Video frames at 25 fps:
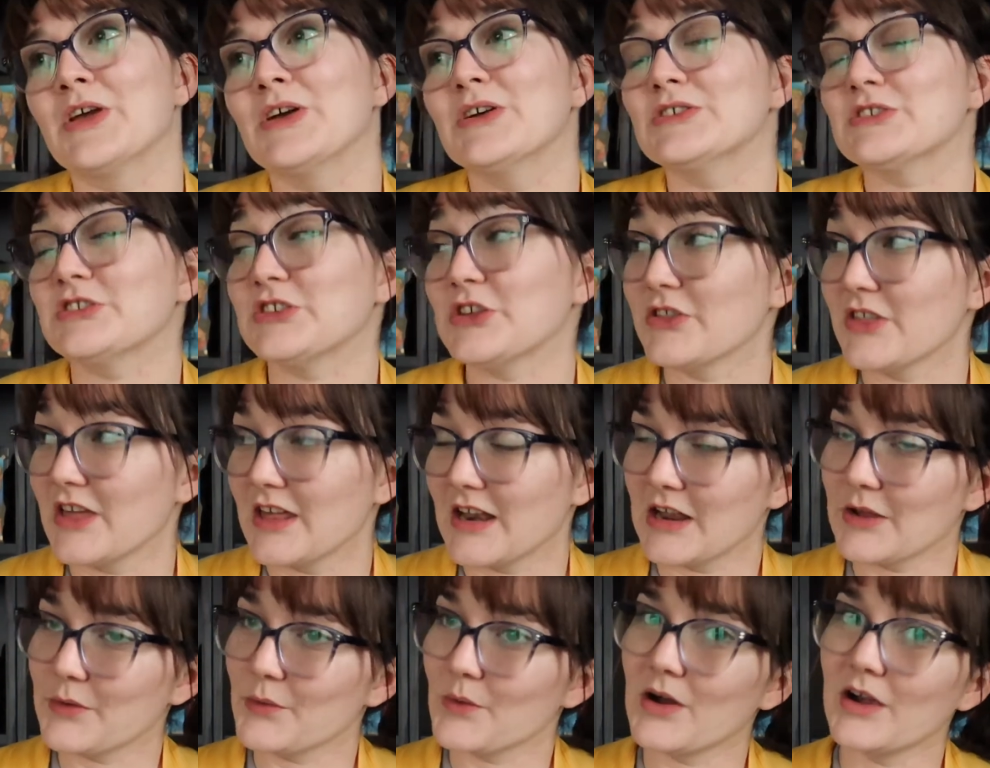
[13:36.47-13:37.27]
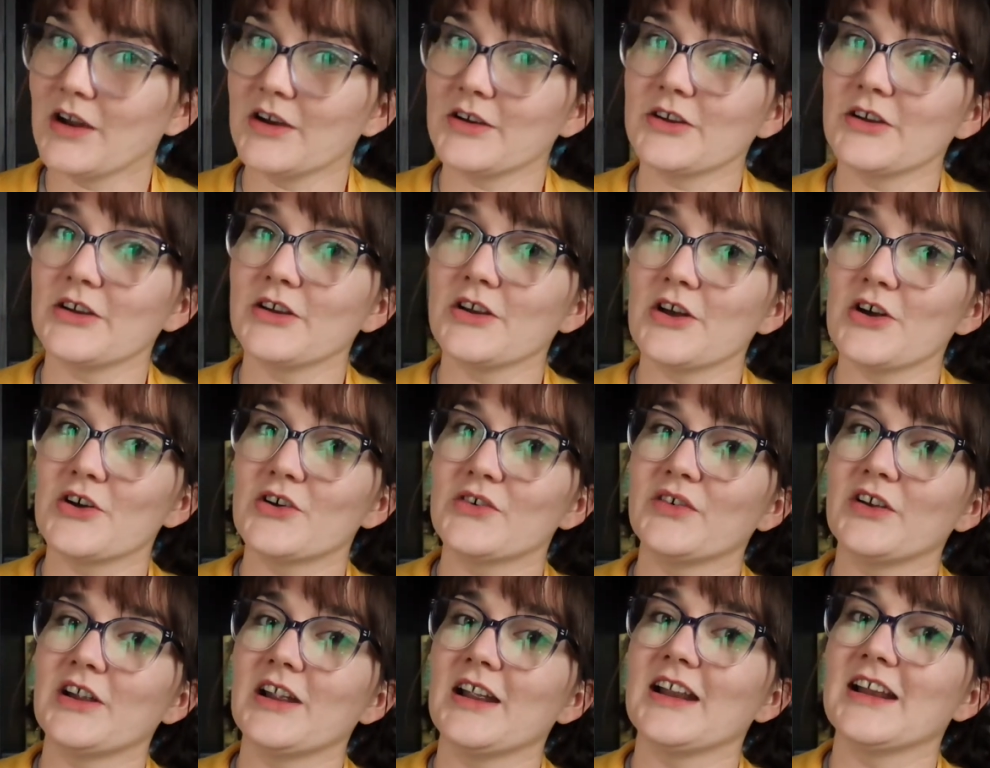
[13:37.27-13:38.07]
So then I wandered
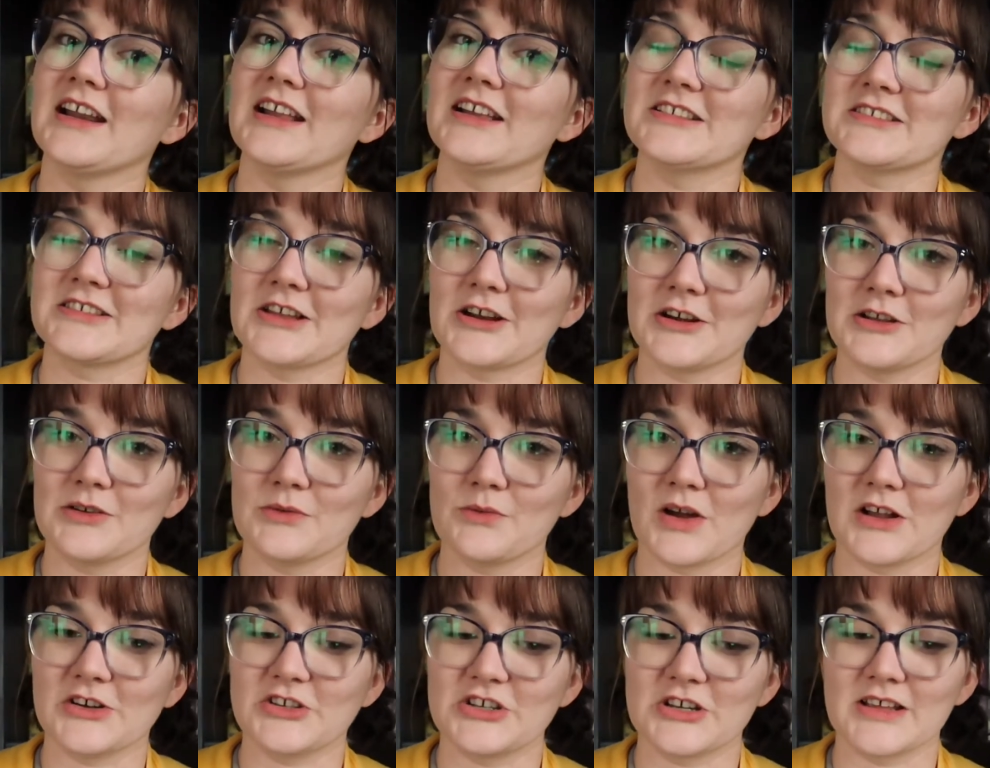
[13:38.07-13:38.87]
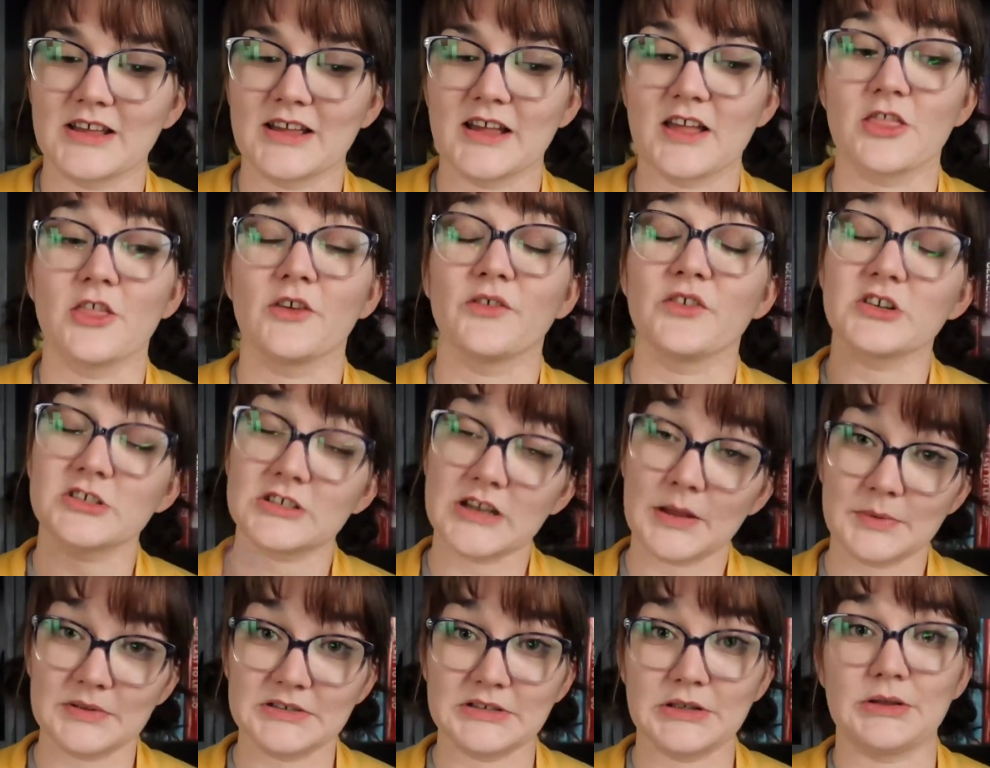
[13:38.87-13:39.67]
over and I started watching the first
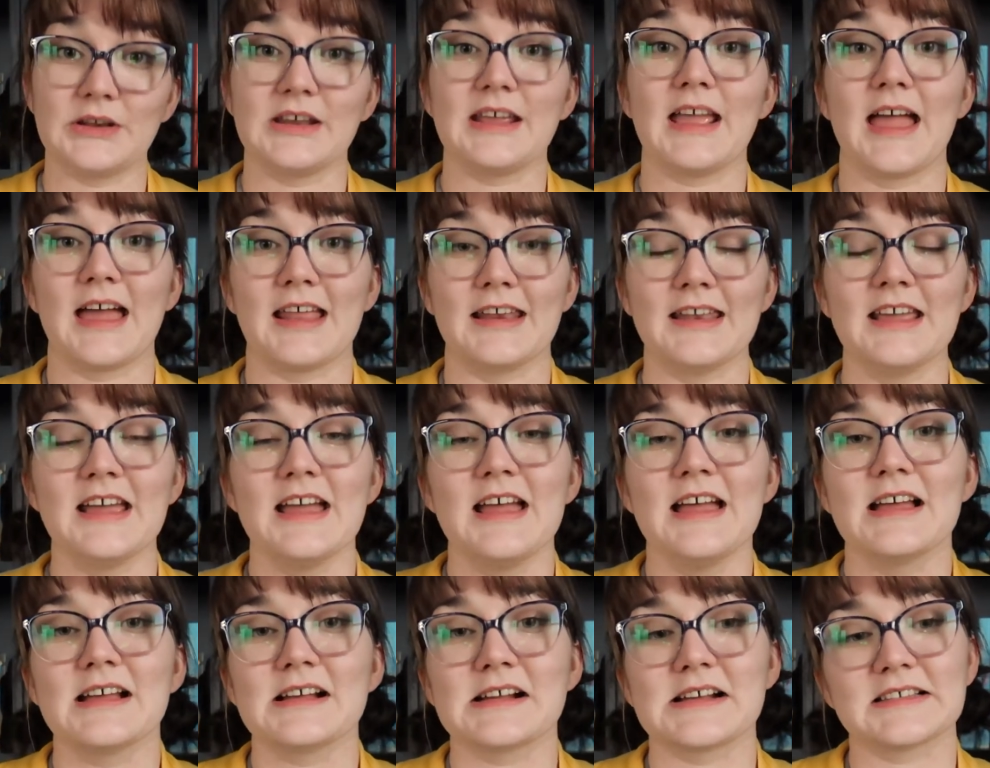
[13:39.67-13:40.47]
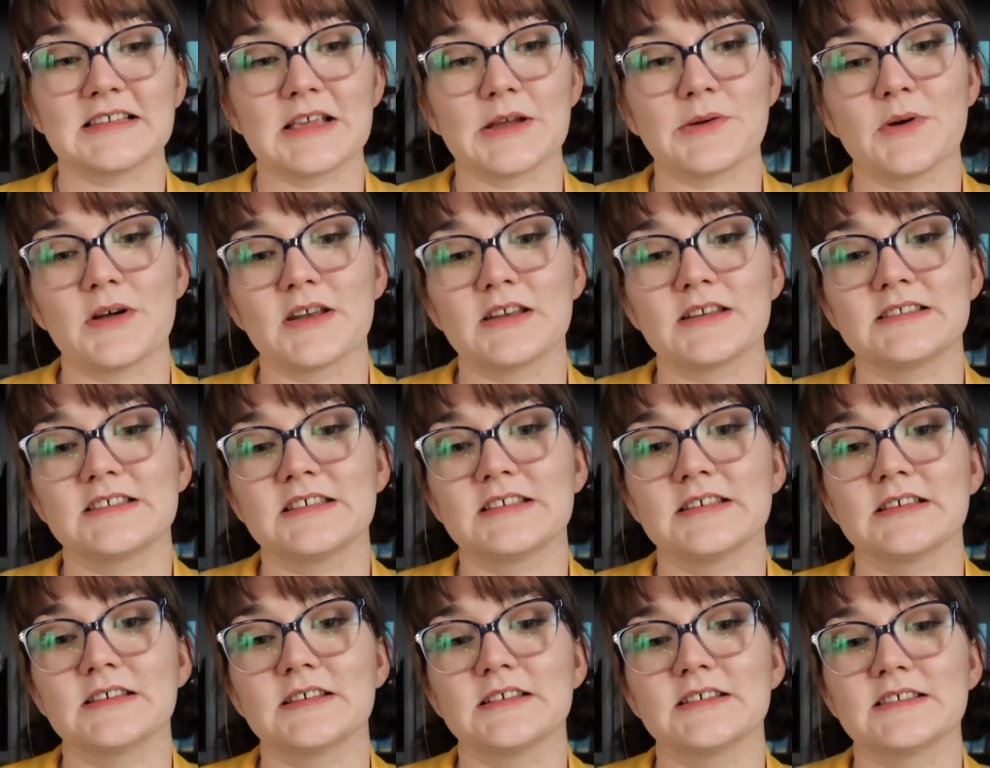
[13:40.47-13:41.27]
episode again because I wanted
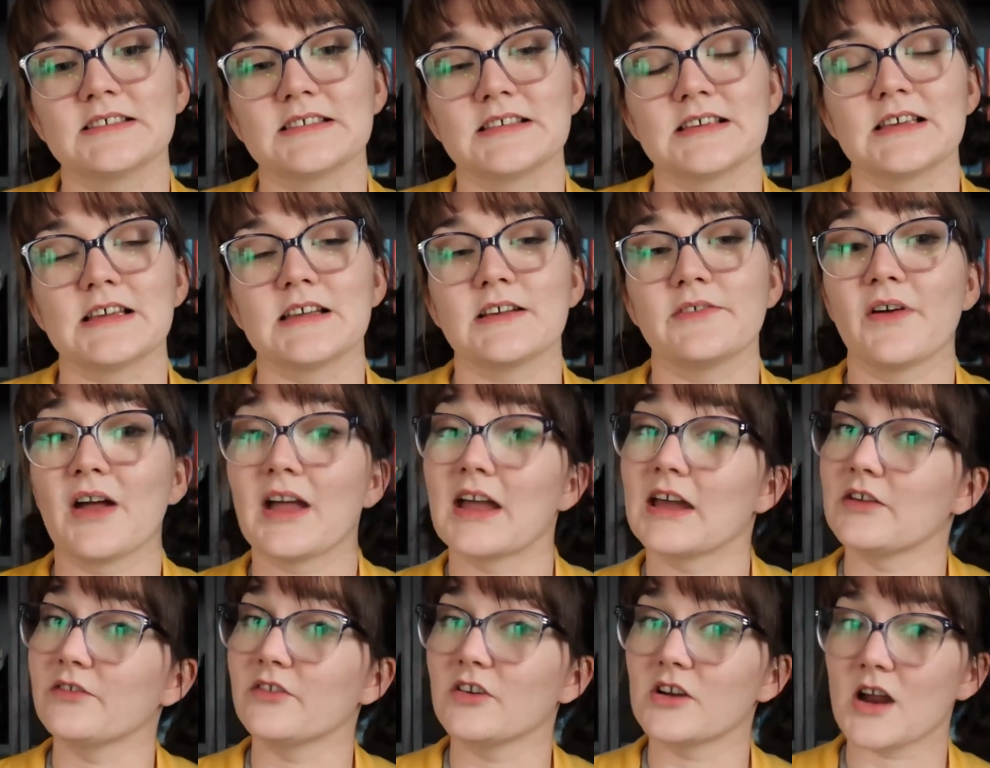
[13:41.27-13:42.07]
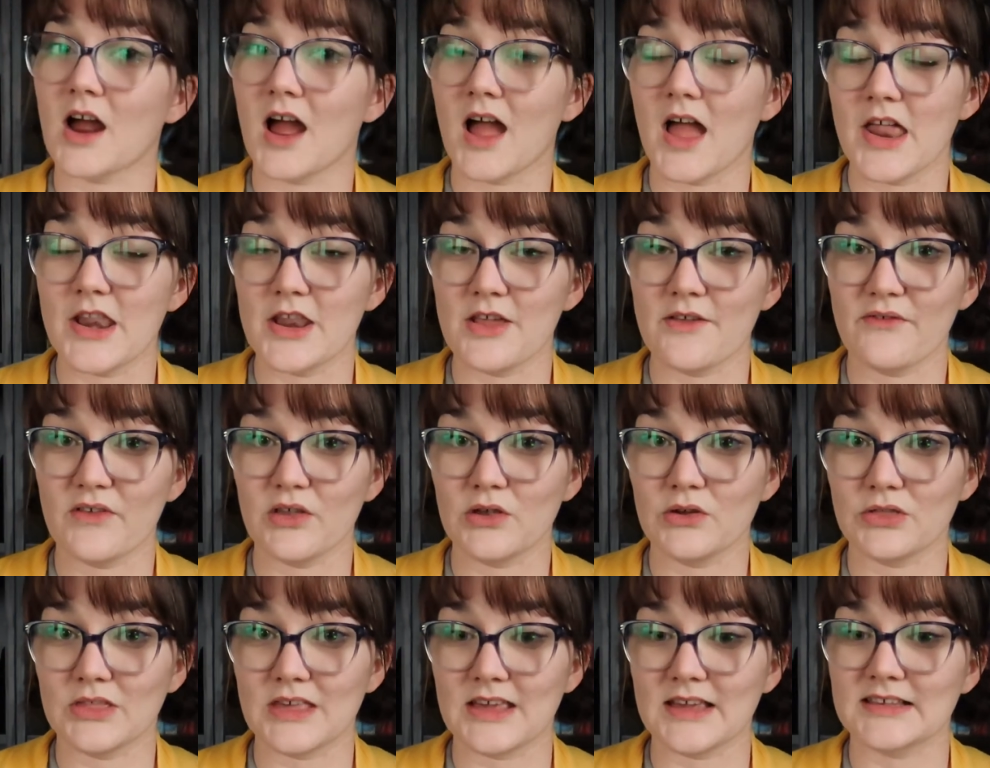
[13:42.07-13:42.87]
to see if I had forgotten a
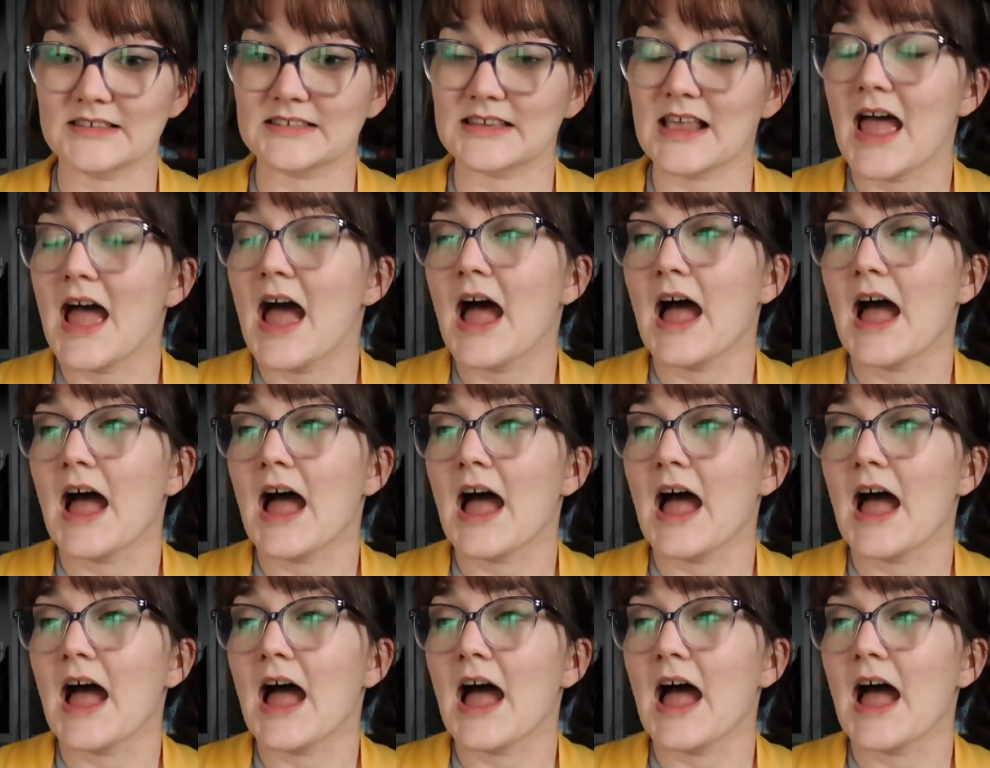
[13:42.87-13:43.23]
few things.